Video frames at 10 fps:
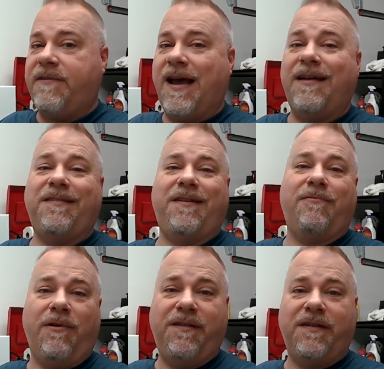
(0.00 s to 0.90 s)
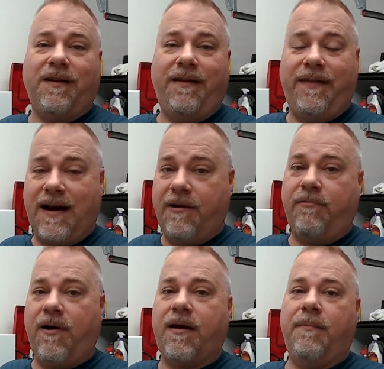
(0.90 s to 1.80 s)
tested recently that I would
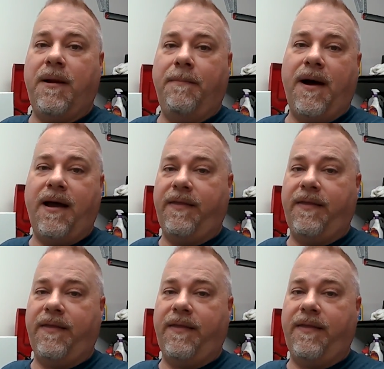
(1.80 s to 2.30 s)
recommend buying.